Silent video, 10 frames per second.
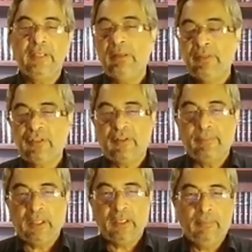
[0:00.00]
members of the
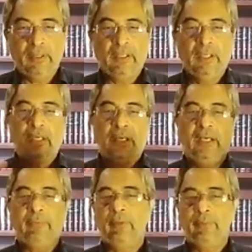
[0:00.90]
parliament,
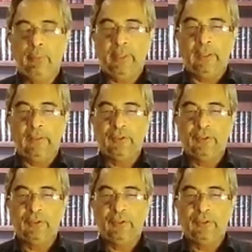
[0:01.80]
it will prevail.